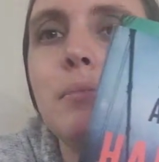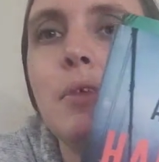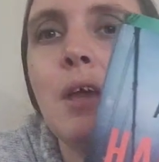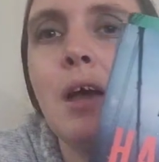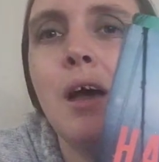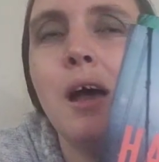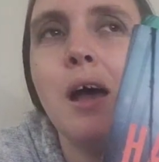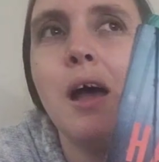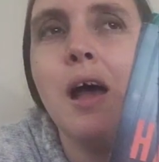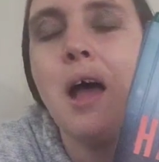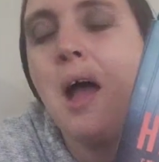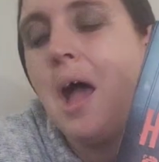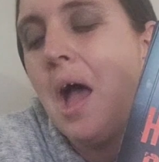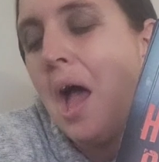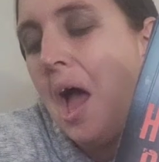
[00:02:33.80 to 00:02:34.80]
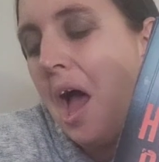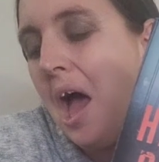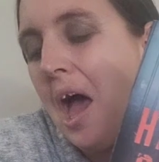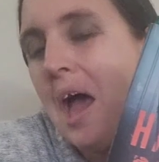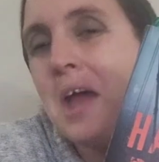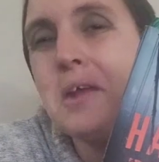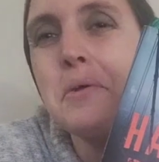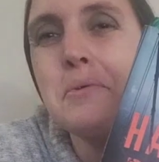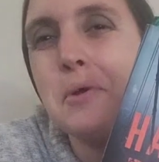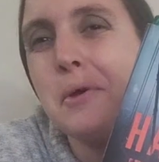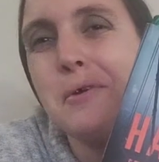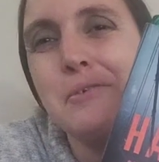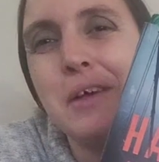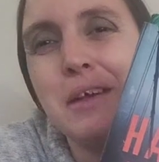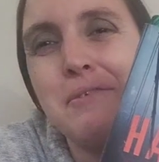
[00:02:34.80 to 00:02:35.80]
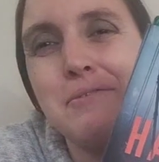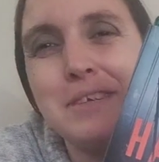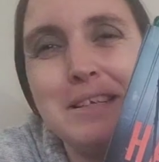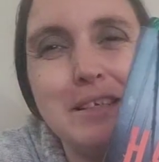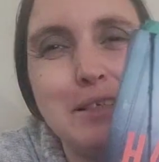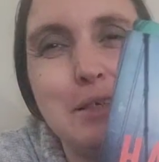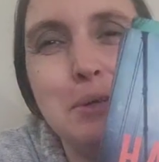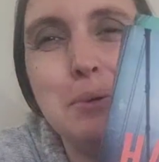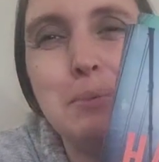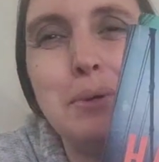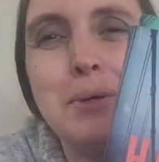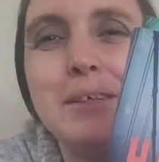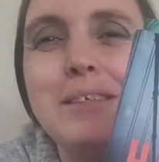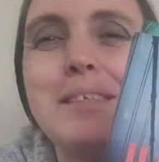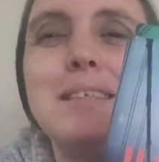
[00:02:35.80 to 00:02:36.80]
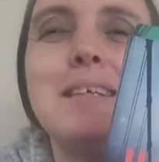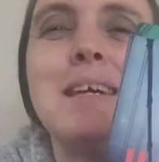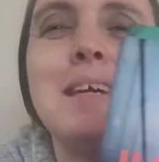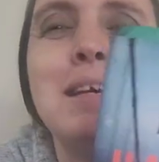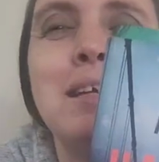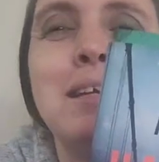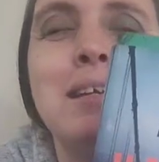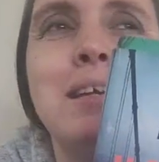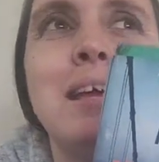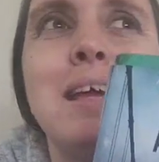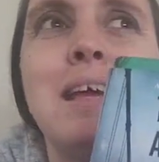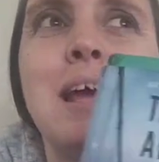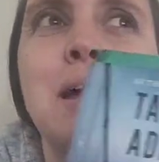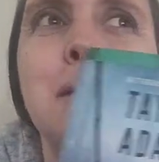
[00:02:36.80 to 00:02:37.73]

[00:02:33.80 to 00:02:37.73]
Yeah, I don't know if I can finish 2 books in 8